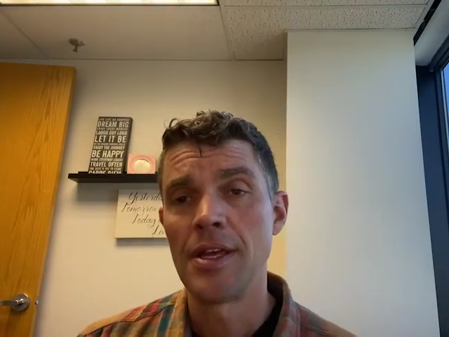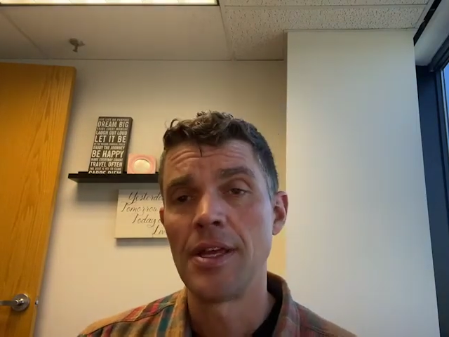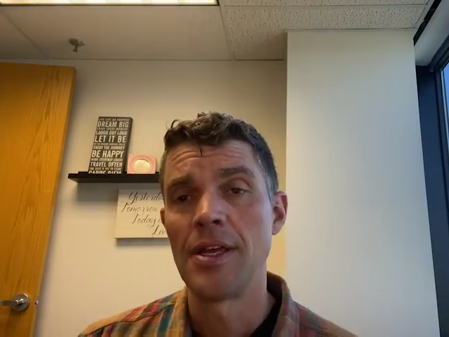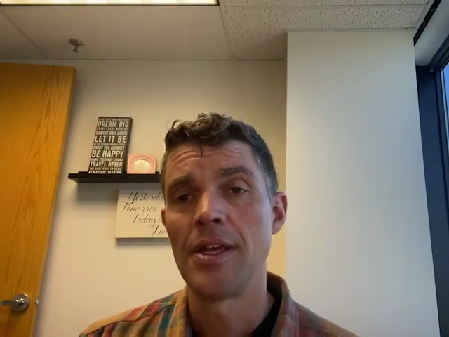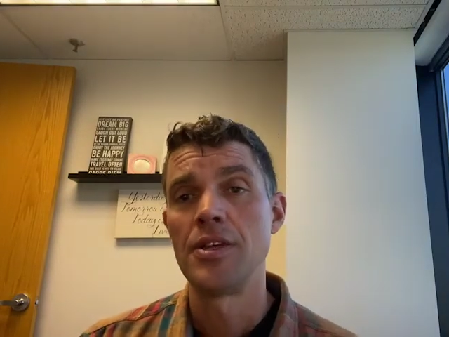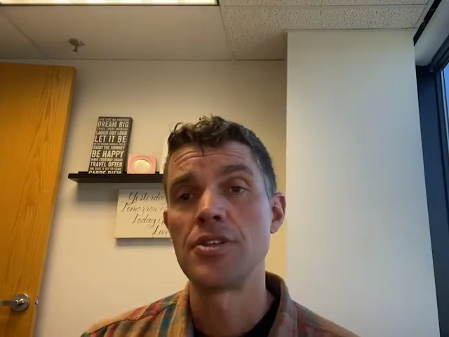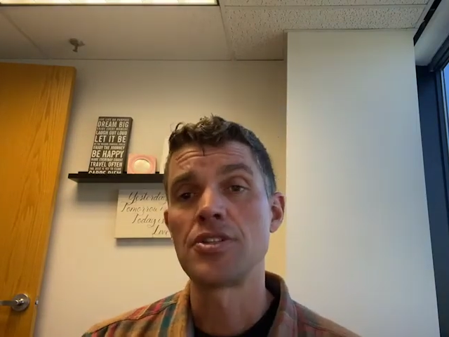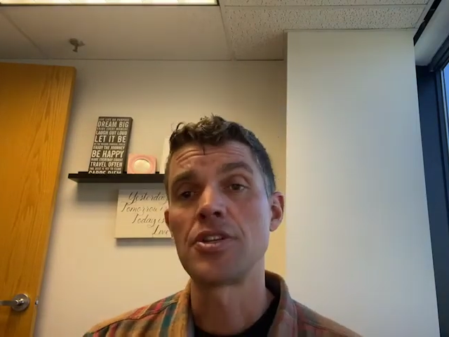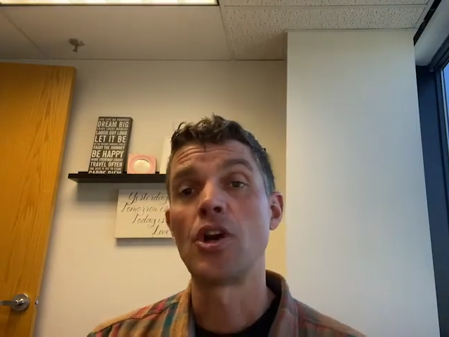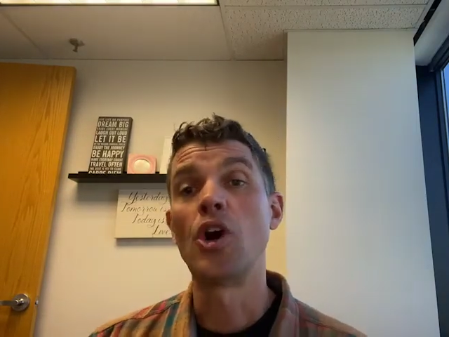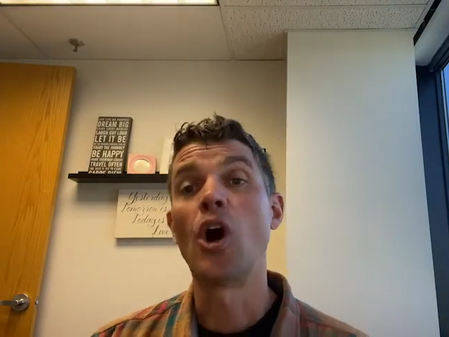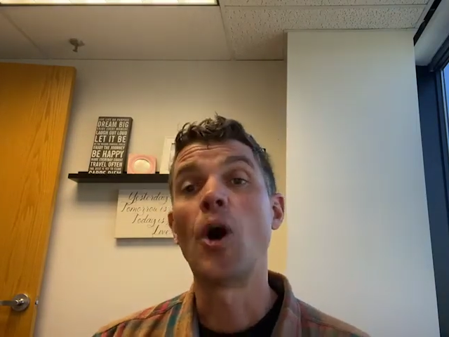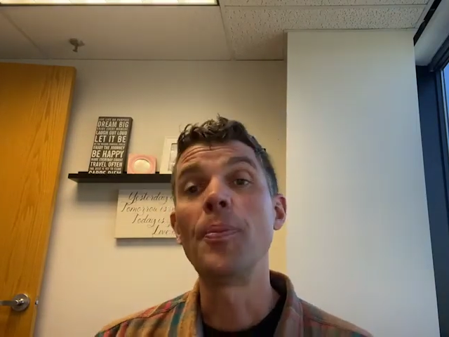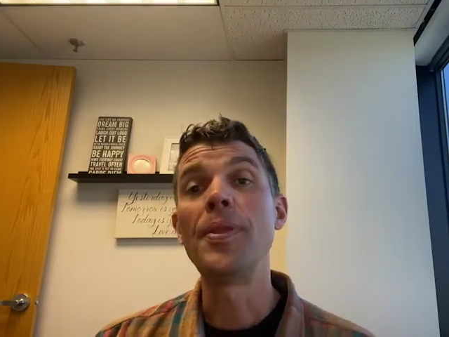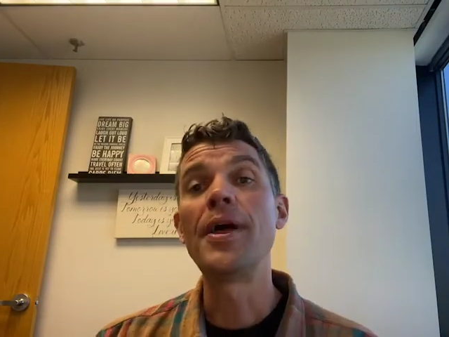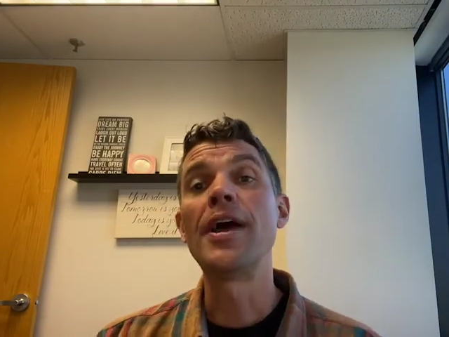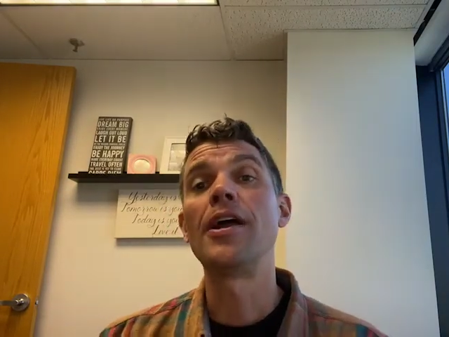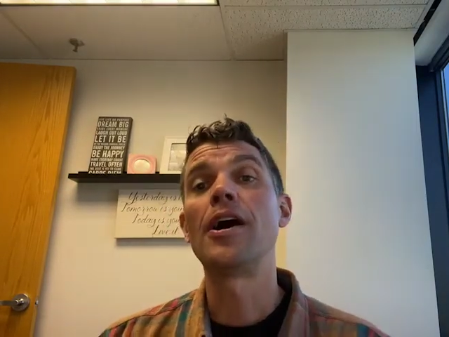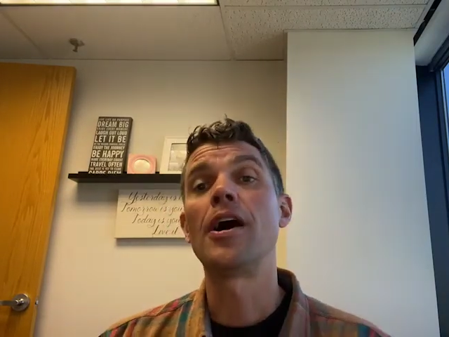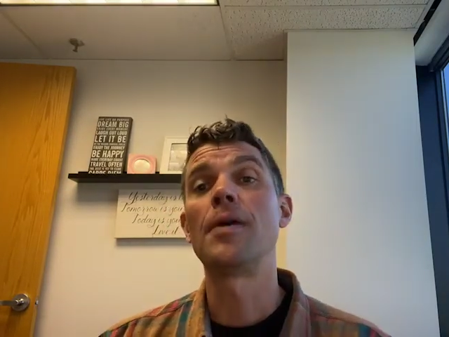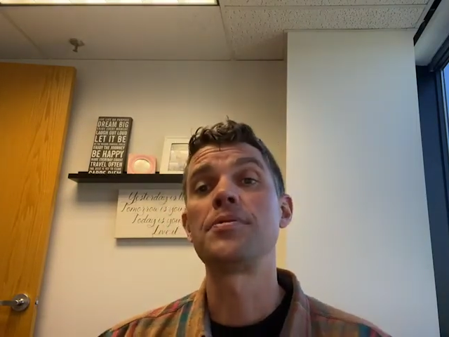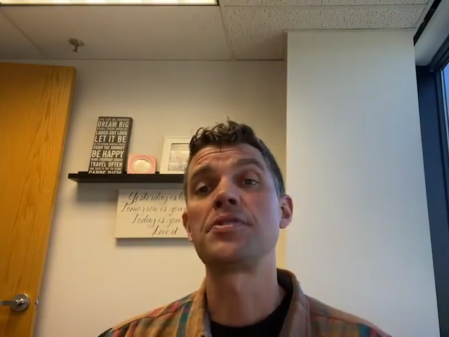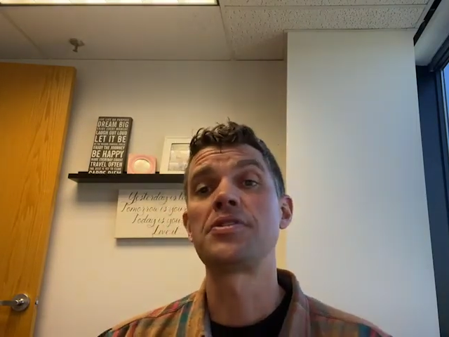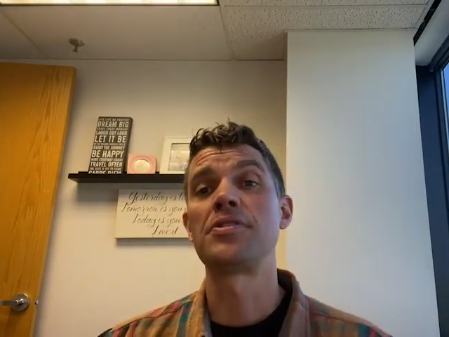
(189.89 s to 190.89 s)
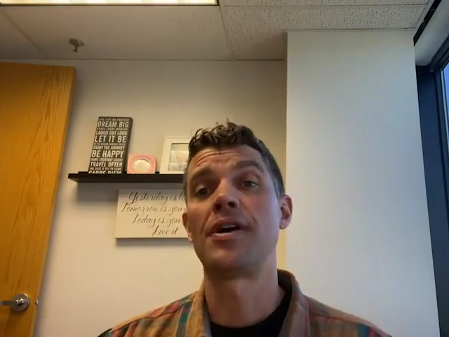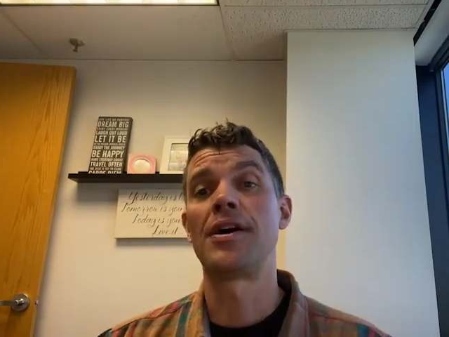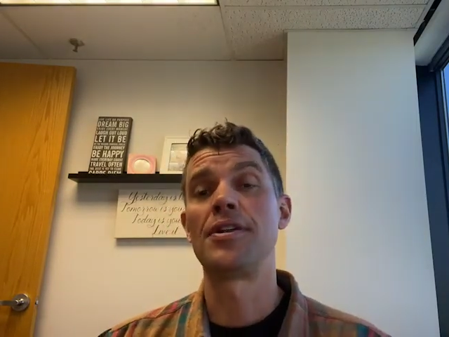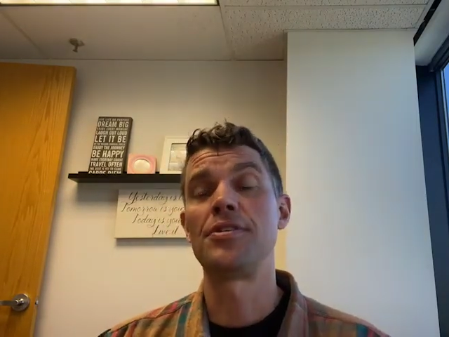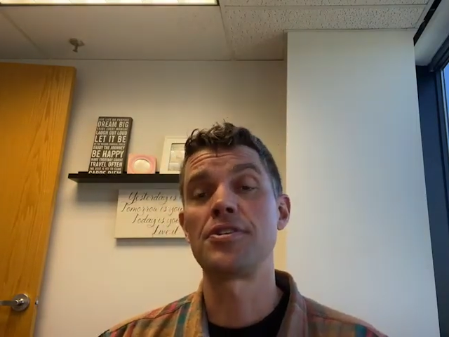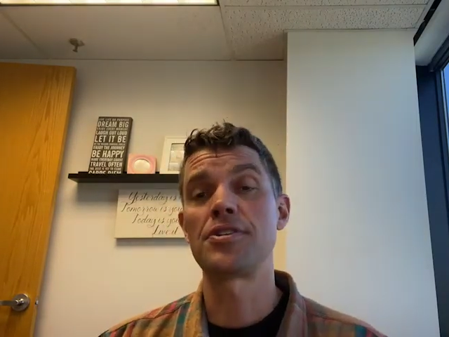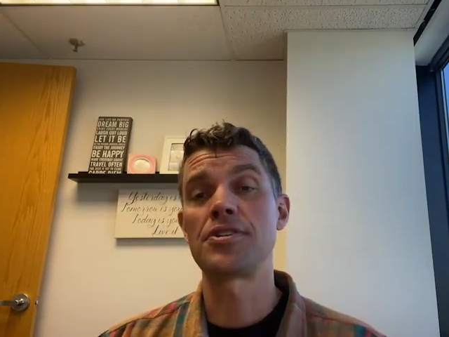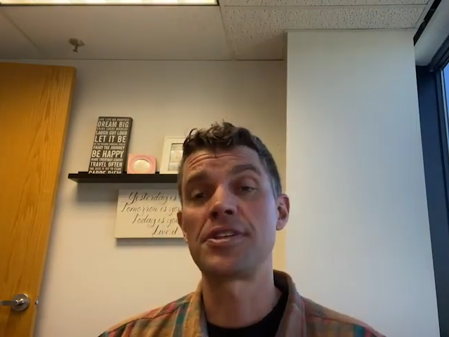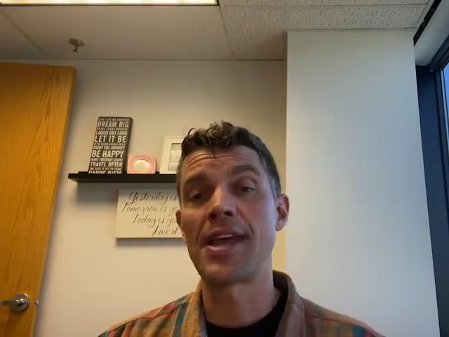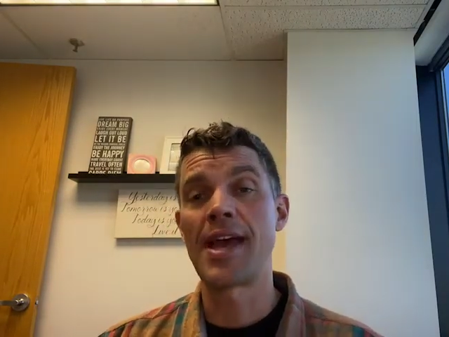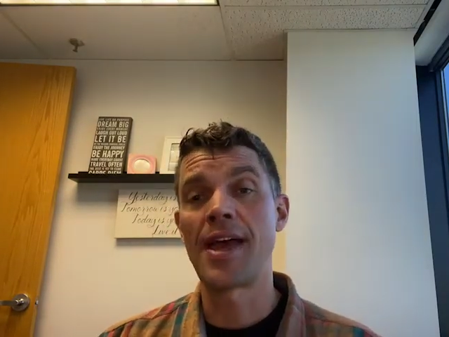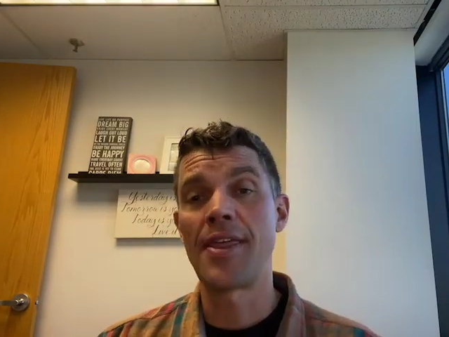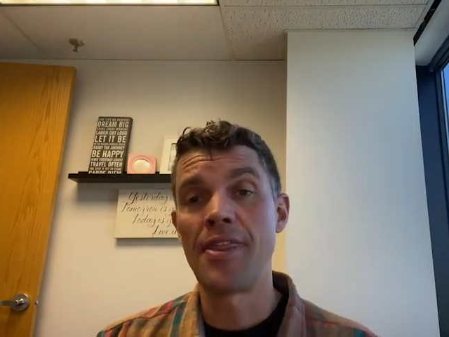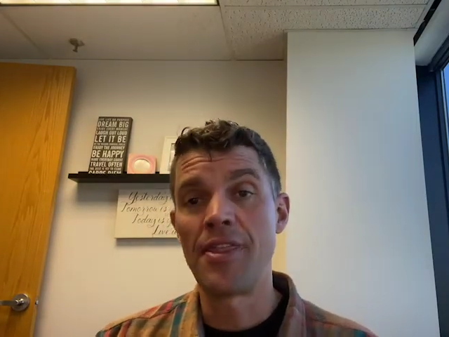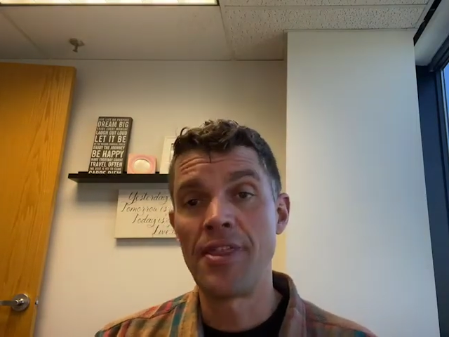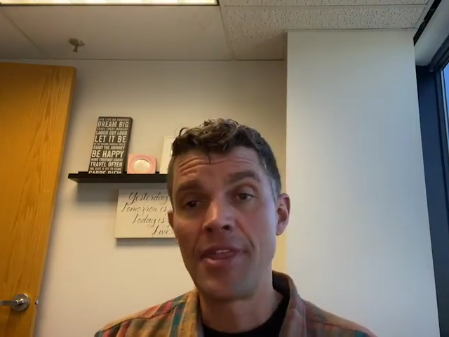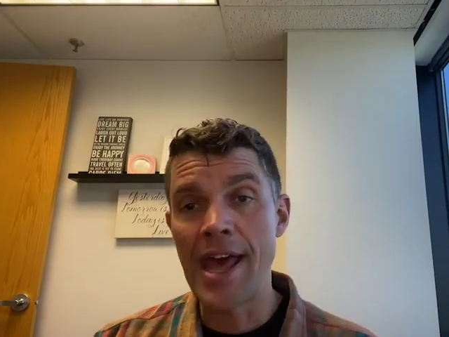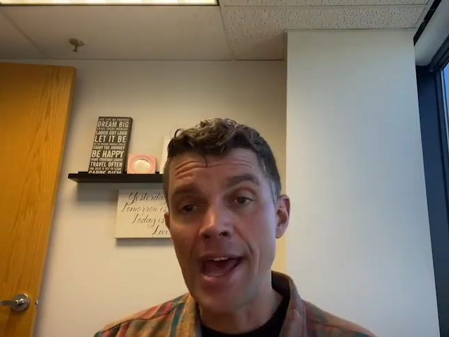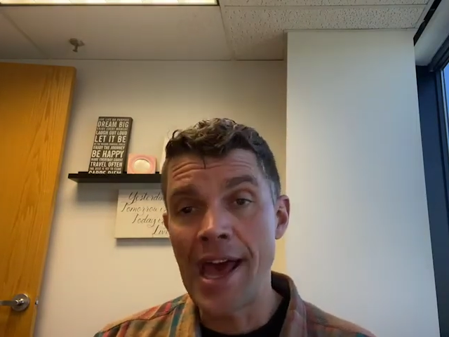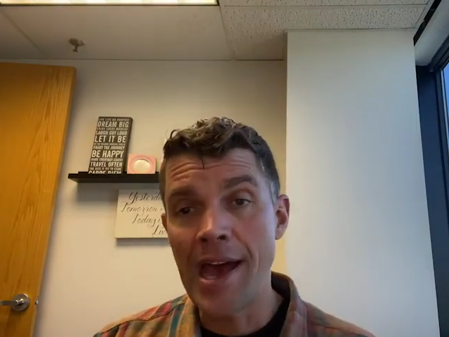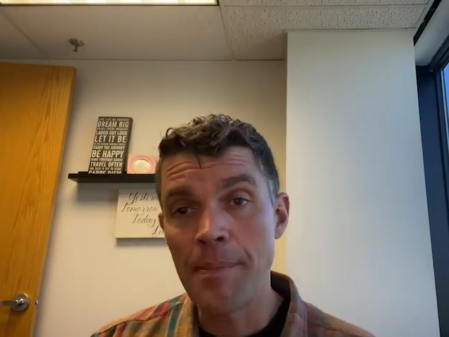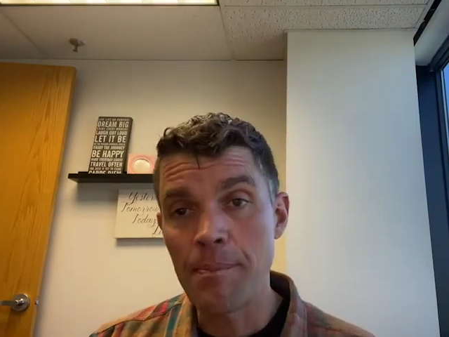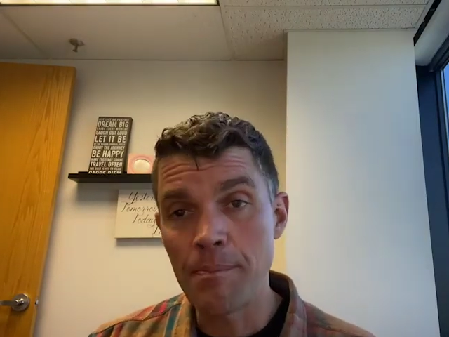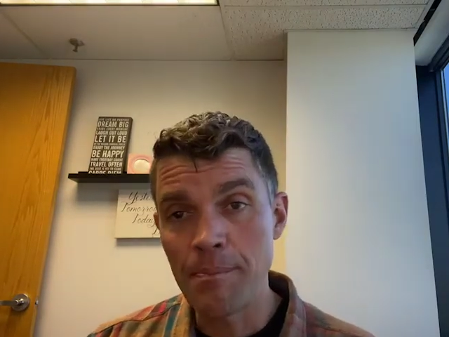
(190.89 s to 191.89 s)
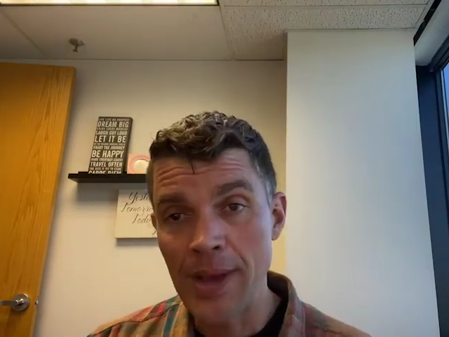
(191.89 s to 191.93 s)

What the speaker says: So I hope that helps you understand that